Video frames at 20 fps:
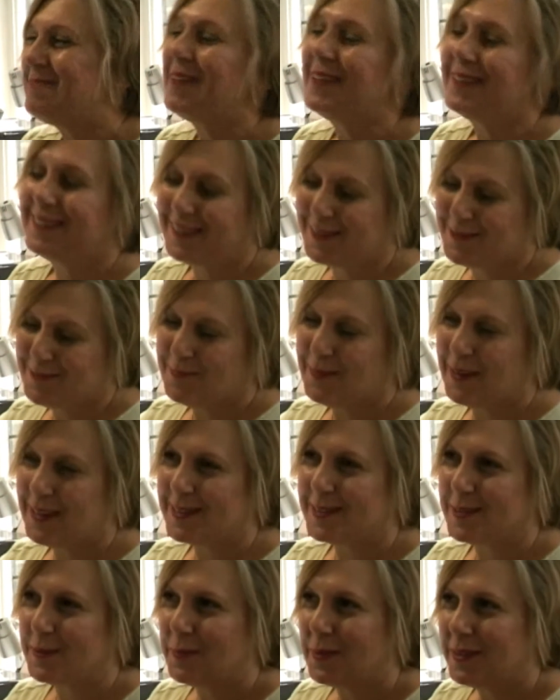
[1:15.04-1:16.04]
But no,
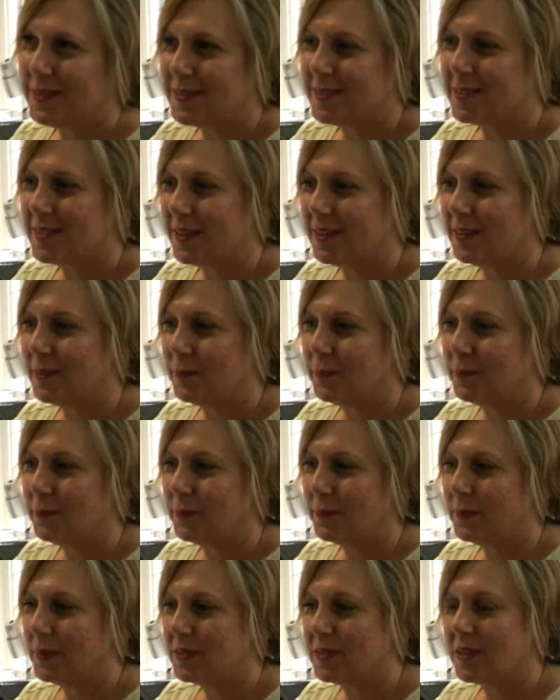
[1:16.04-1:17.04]
bless him, he's
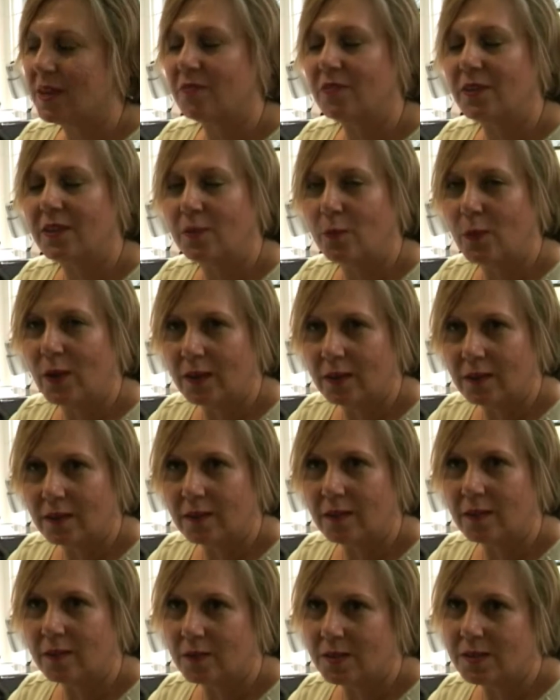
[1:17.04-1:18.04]
definitely, well,
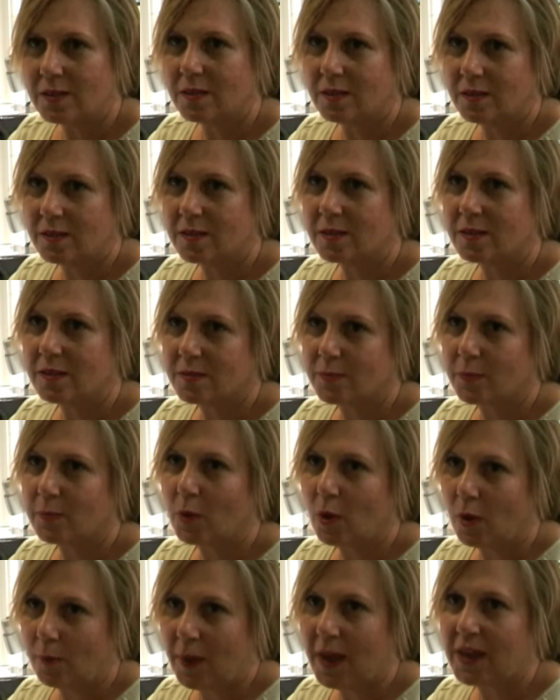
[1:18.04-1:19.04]
you know, he's
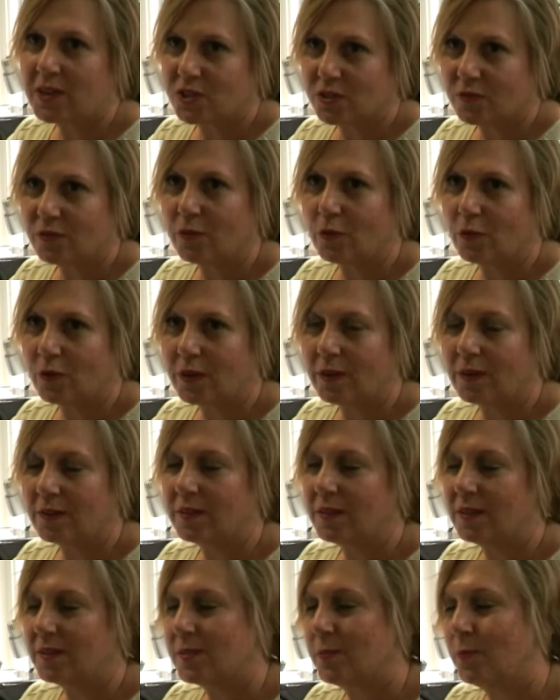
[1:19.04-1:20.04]
got a passion for it, and I
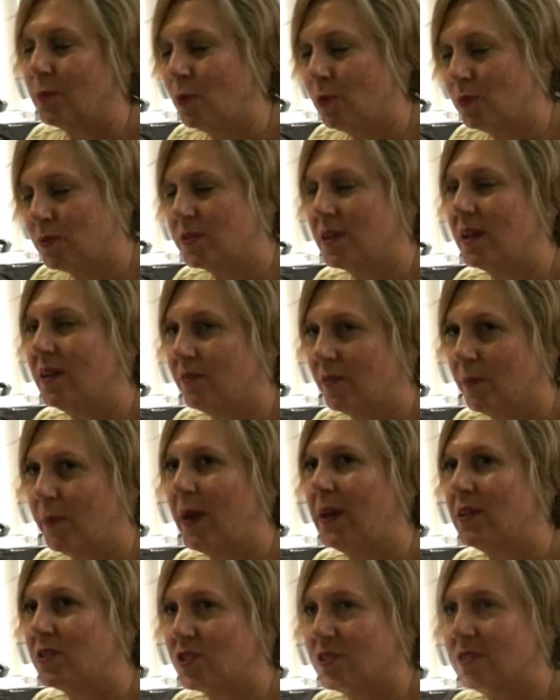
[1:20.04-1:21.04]
think it's important to have a
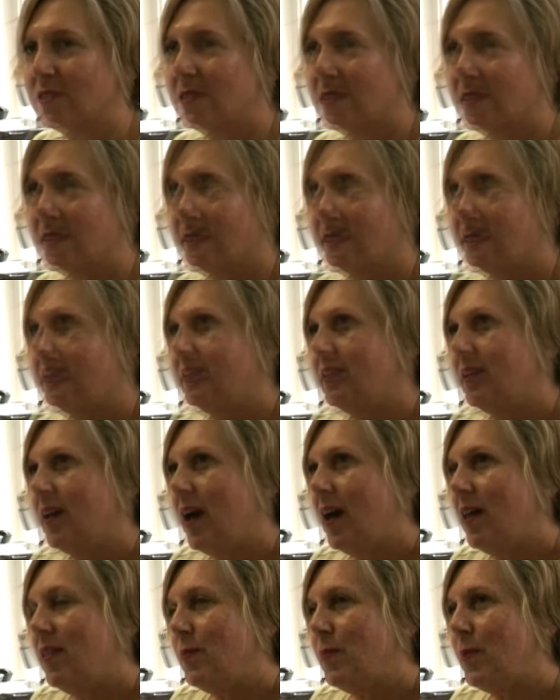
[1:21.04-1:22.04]
passion. And
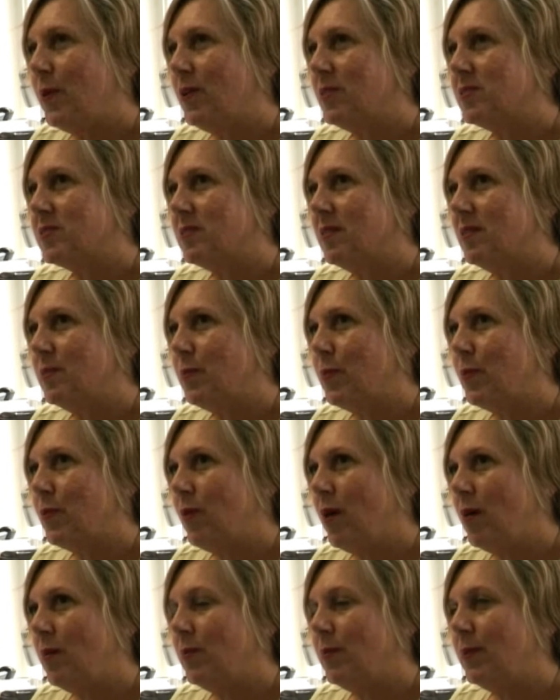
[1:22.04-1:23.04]
the other person I'd
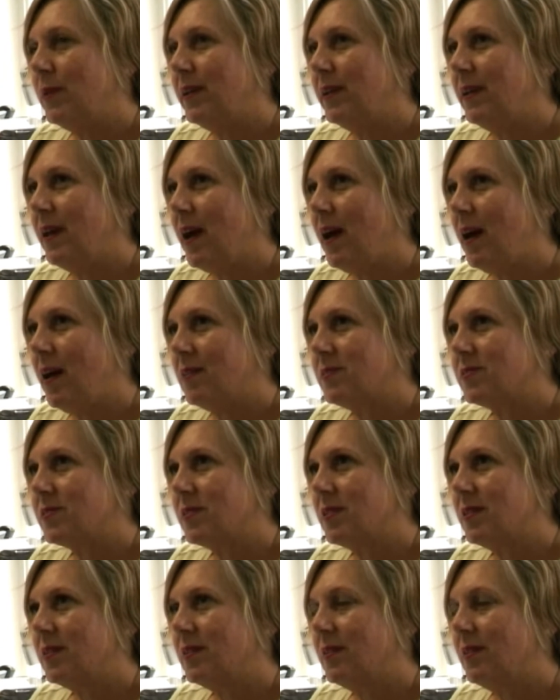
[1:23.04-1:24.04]
probably
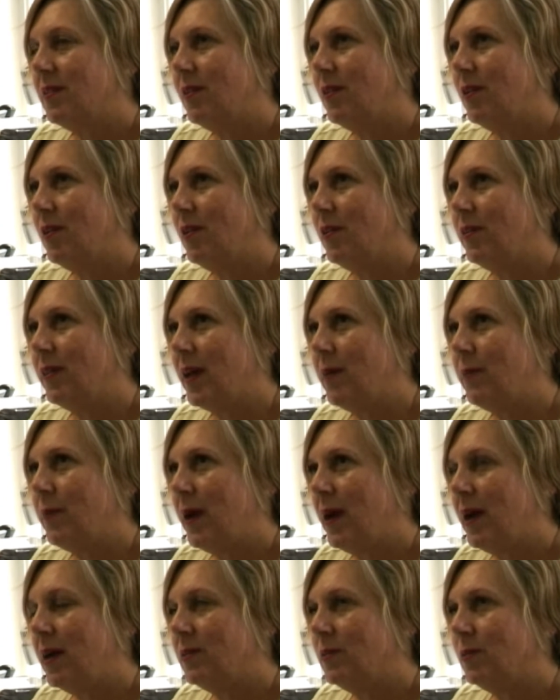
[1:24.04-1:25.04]
ask on that
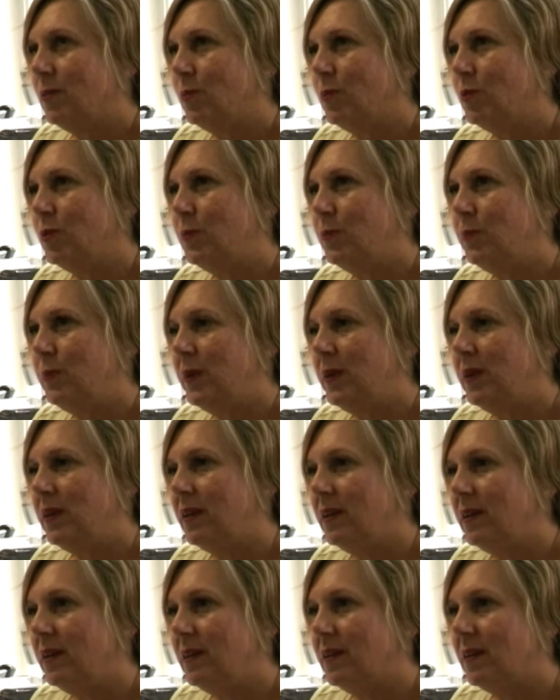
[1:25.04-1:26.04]
panel would
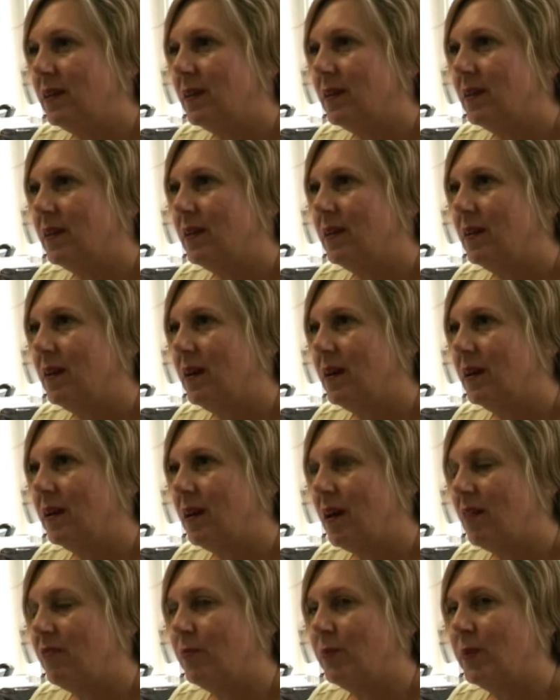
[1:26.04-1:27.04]
be a
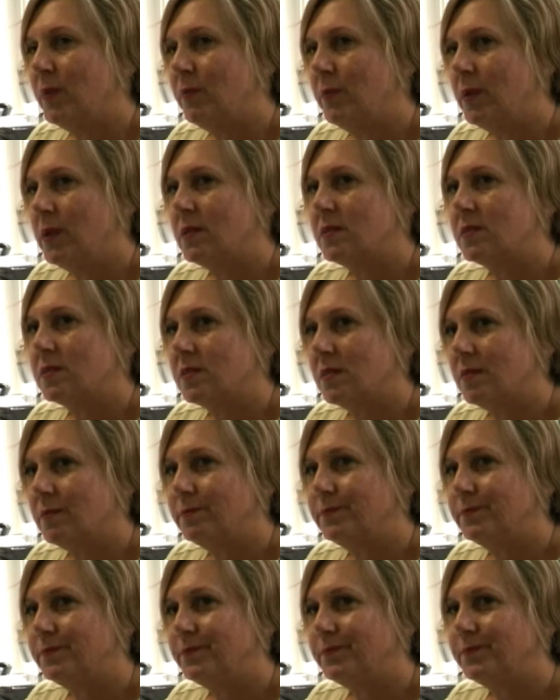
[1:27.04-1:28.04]
government minister.